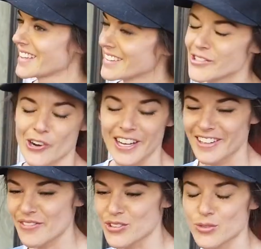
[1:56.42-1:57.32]
and I'm like,
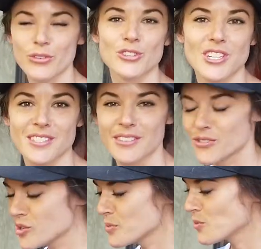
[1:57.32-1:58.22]
ooh, I love those
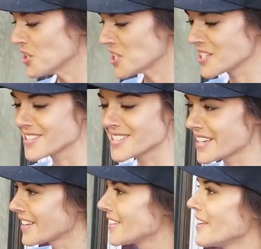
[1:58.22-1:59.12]
Fujis. Grew up in
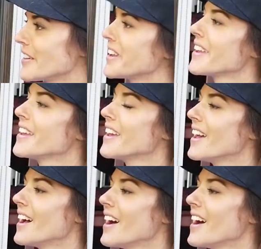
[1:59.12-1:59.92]
Washington State, love it.